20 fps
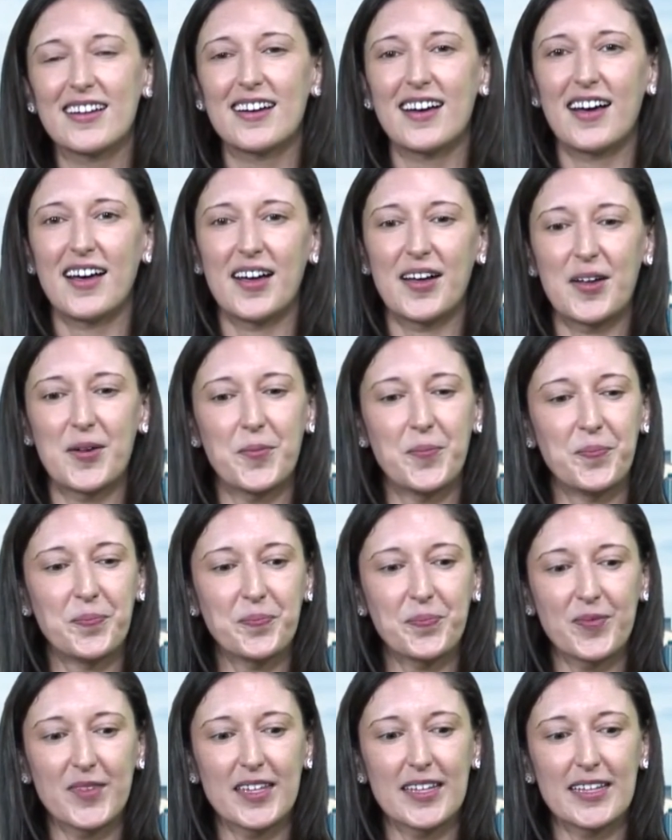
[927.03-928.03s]

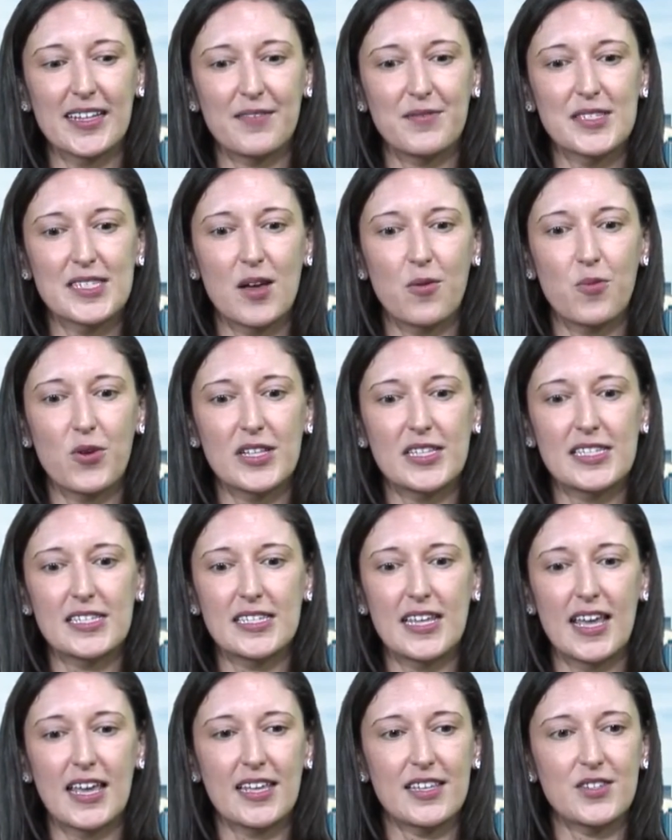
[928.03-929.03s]
If someone
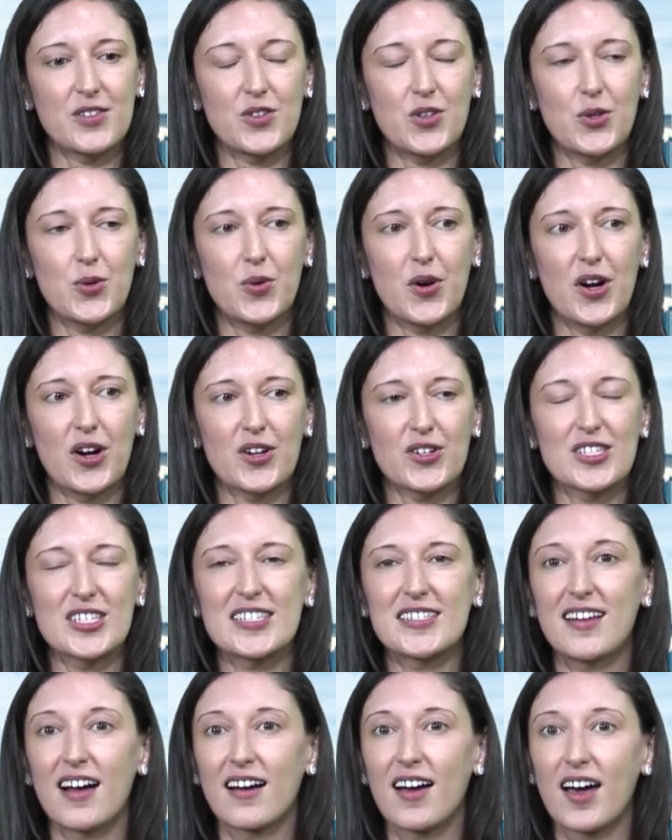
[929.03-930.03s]
says you are
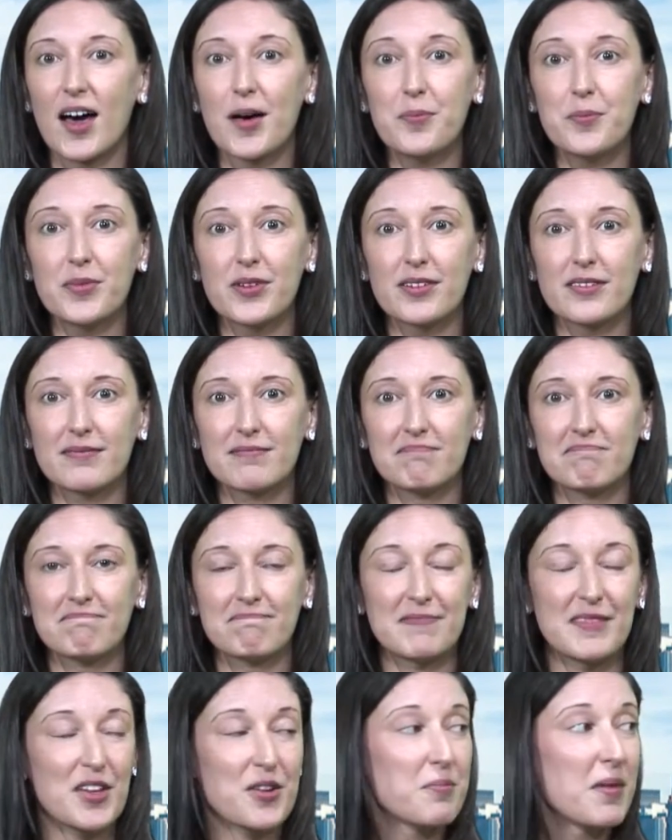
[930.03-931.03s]
stuck up,
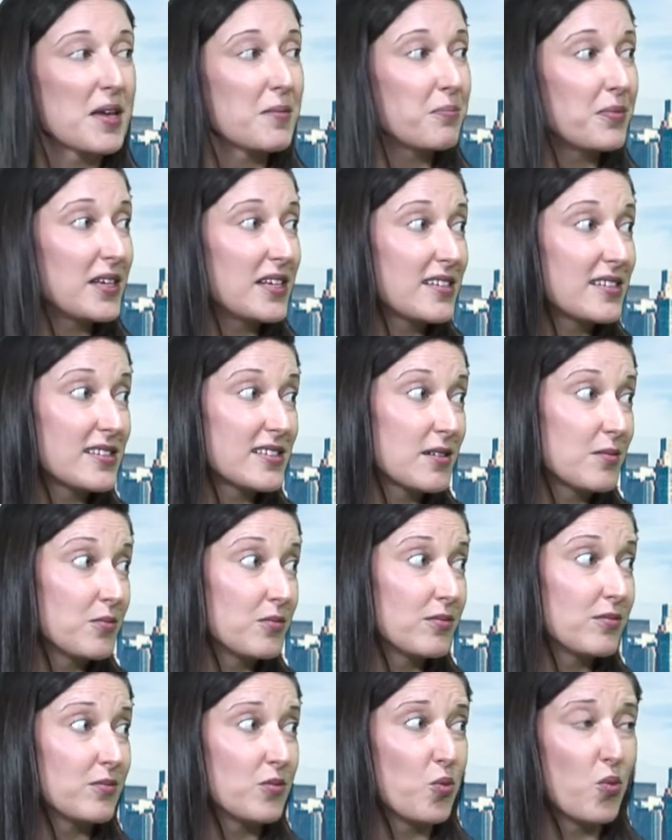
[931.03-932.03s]
there might be
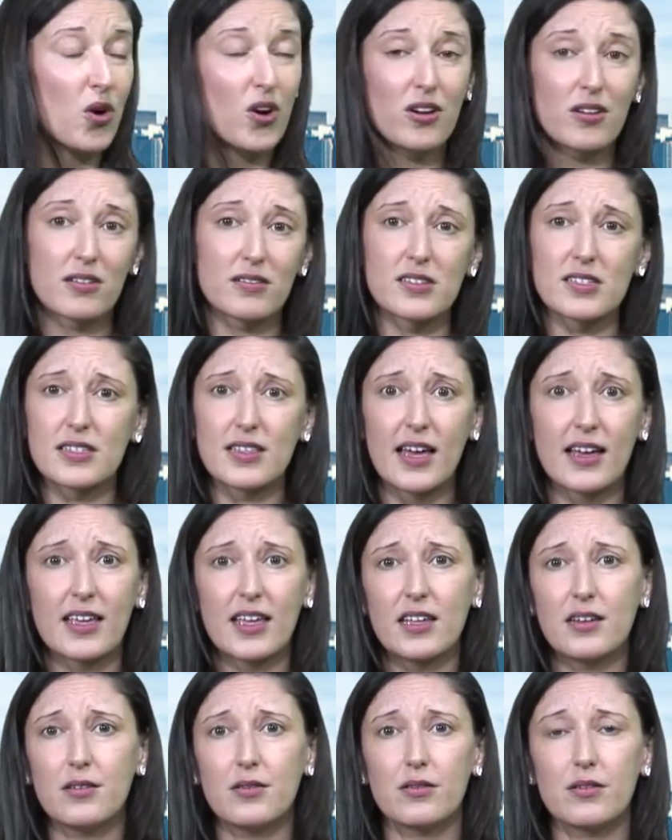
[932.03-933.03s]
some words that
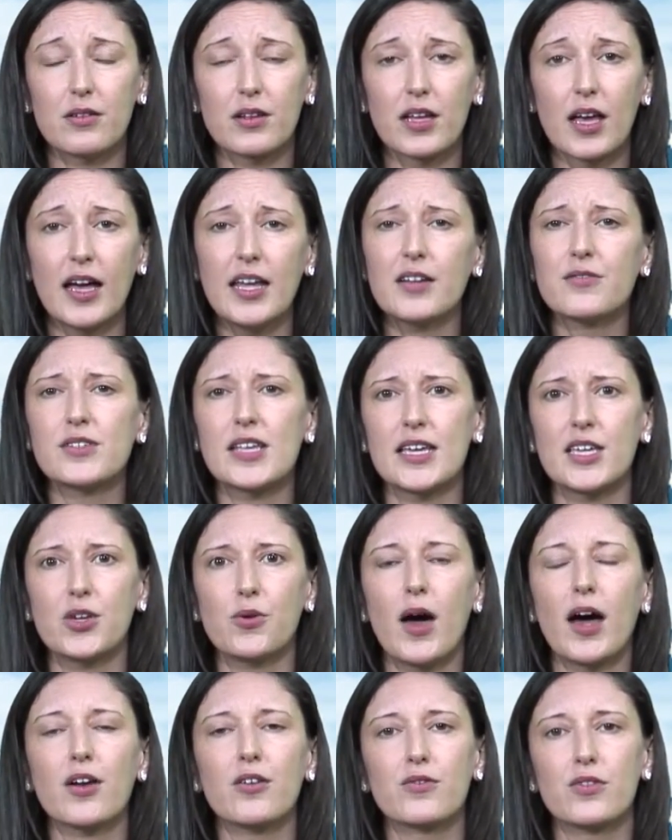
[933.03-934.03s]
can kind of take
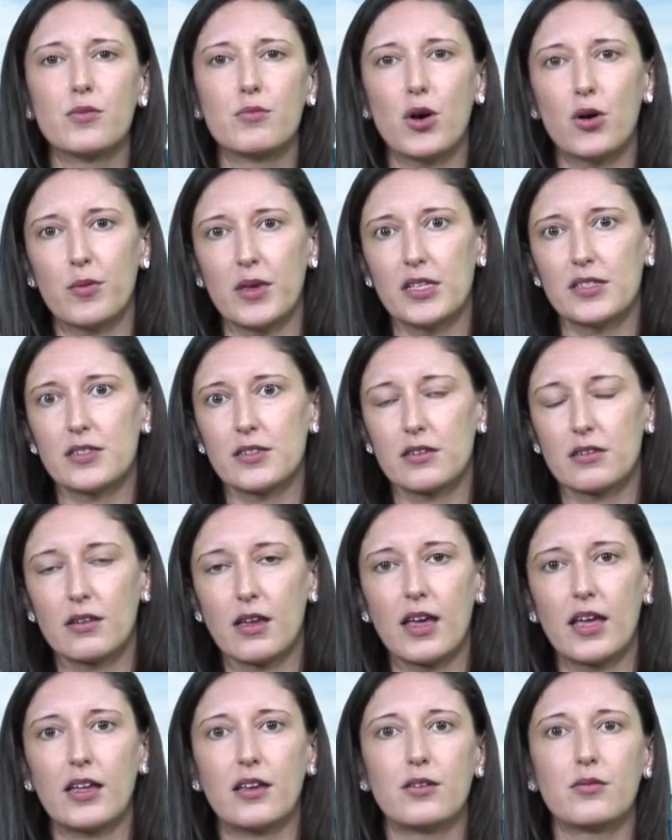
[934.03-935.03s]
you out of the moment
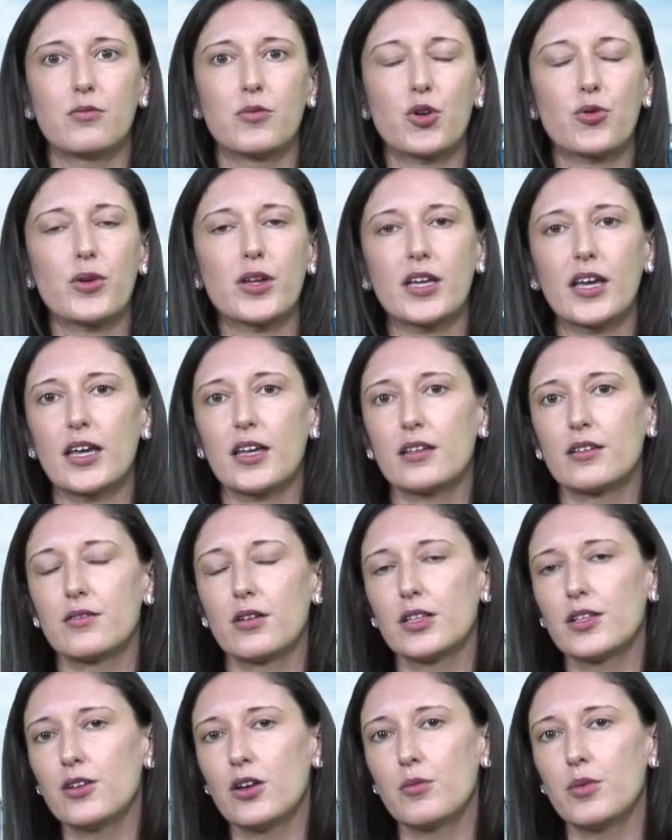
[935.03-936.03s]
and create
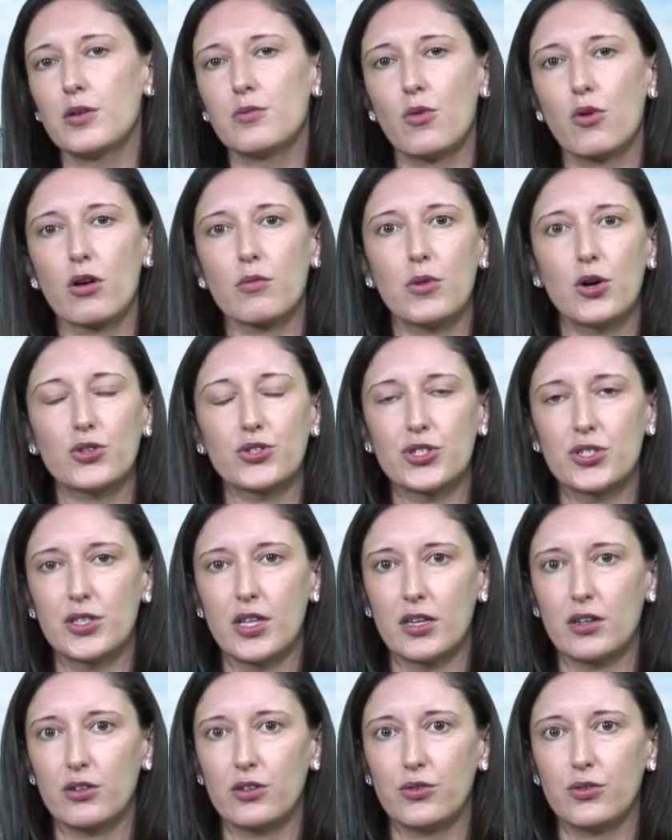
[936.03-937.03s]
a little bit more emotion
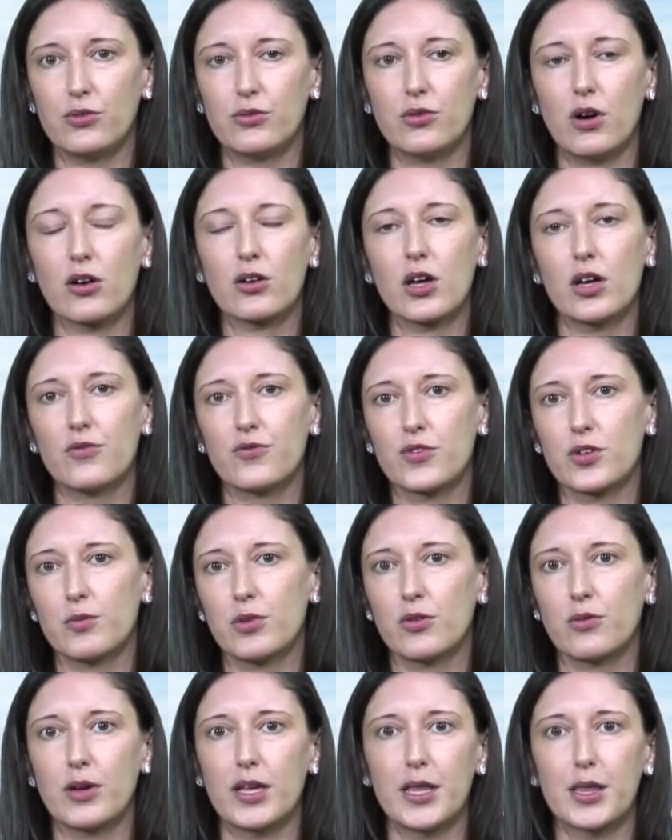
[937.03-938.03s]
than you are
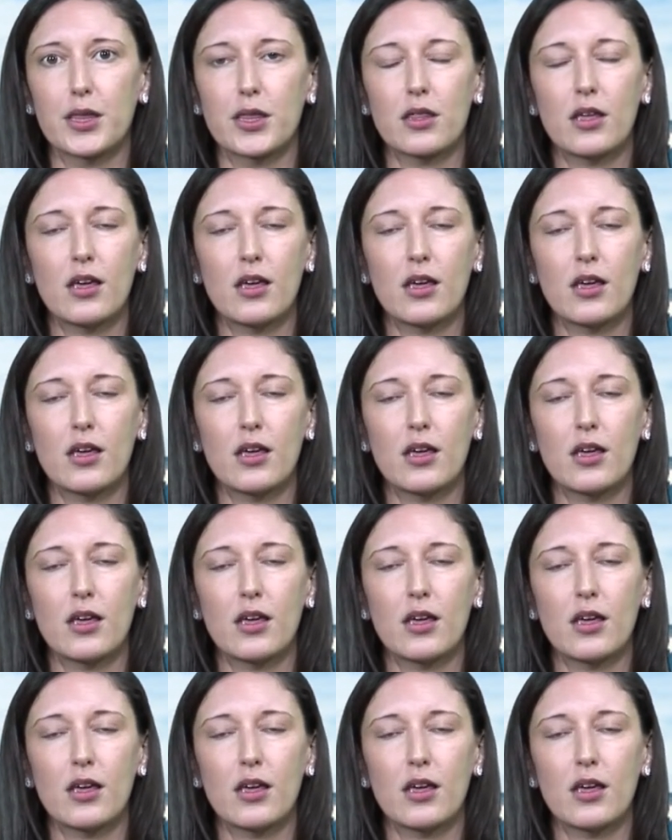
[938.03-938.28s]
comfortable with.